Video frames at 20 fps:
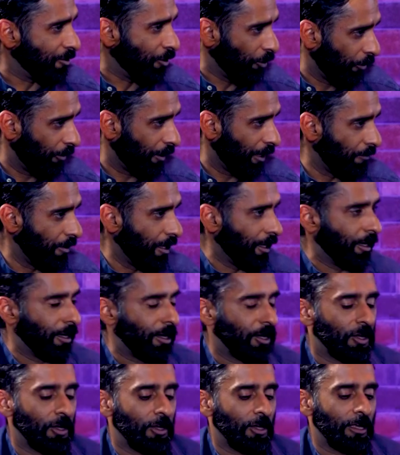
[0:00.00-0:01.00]
You know what I mean?
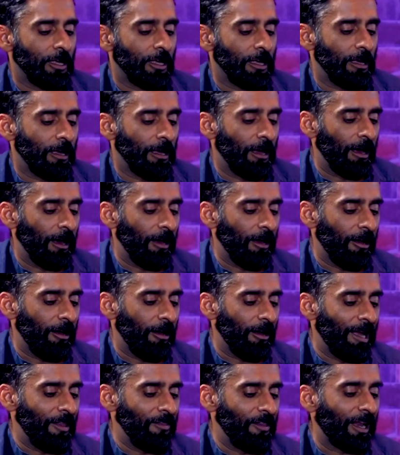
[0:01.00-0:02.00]

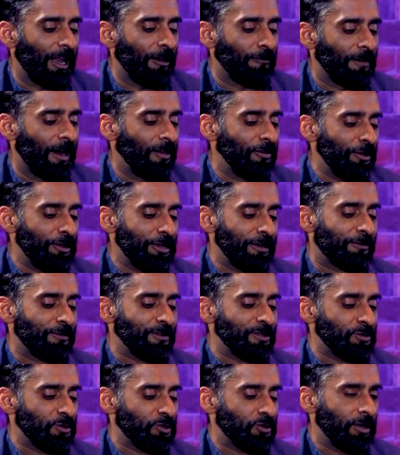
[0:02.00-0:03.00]
And then I found the
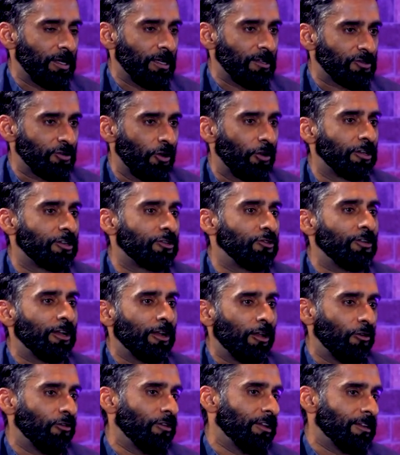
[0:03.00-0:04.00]
difference between solitude
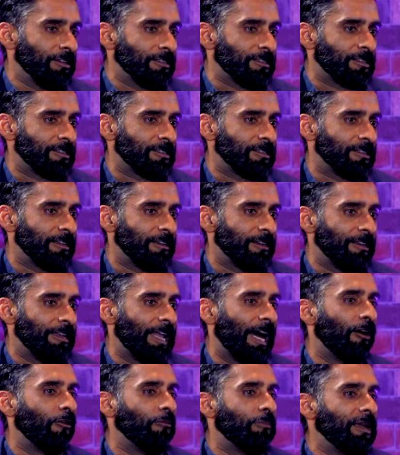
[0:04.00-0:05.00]
and loneliness.
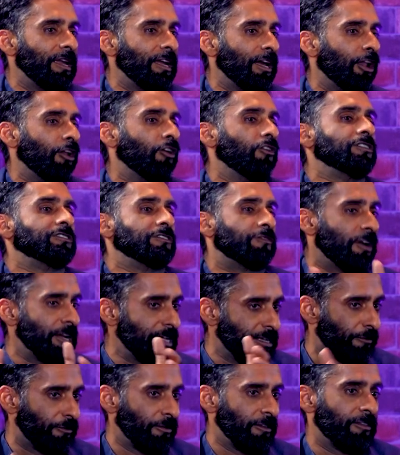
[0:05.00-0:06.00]
Now being alone is a very
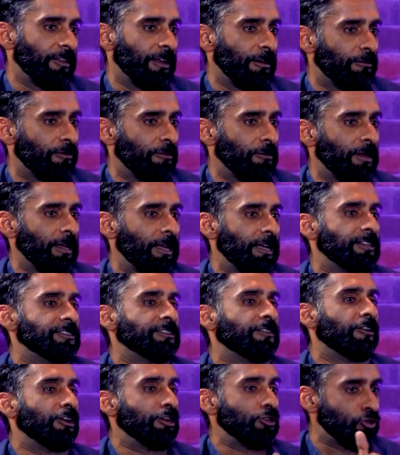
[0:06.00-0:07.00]
different thing for me, and it's
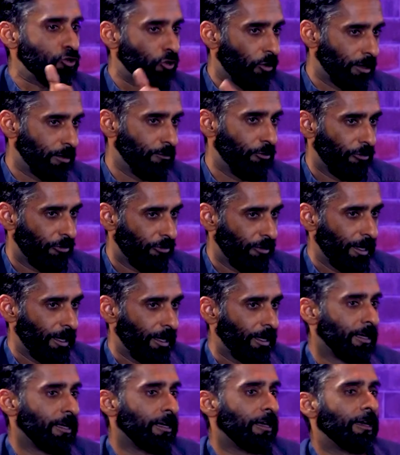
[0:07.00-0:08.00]
a very enjoyable thing.
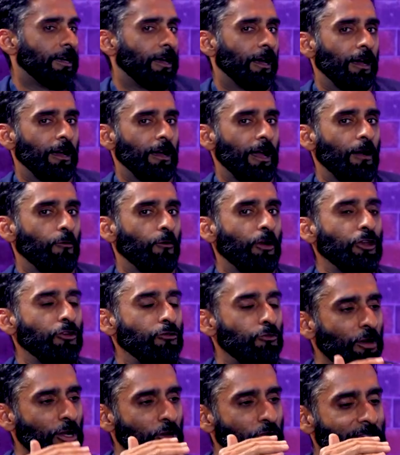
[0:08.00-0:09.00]
And when
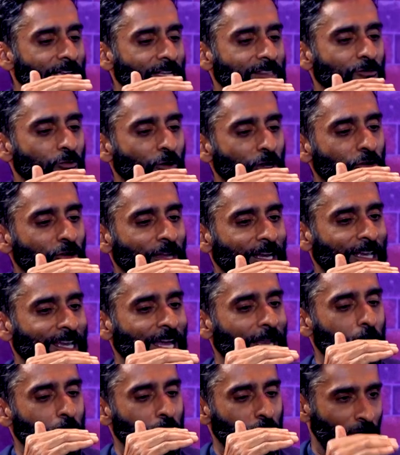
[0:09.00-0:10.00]
you can
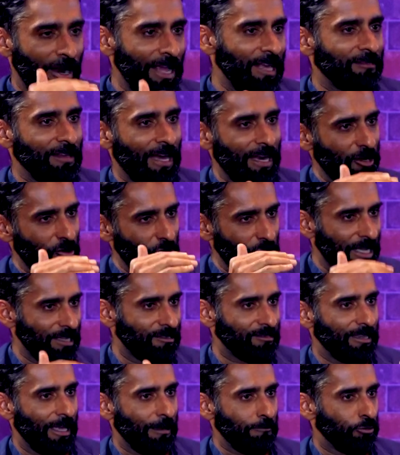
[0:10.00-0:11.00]
kind of break that and you get
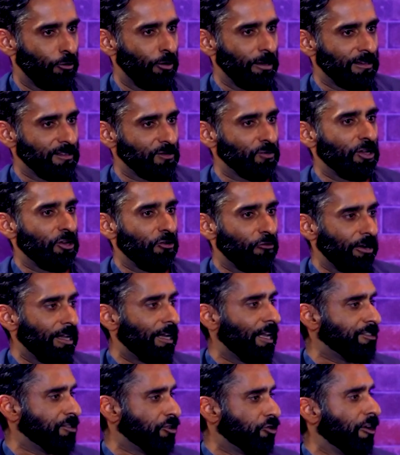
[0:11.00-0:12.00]
to that point, is when you
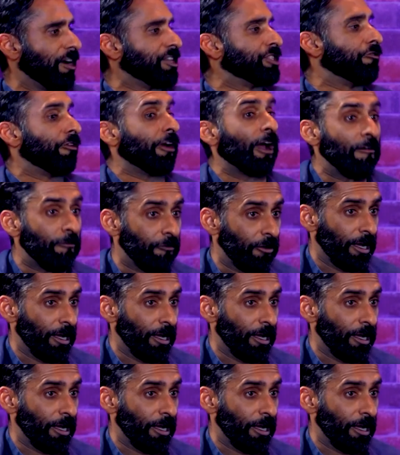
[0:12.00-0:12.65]
realize that you're actually recovering.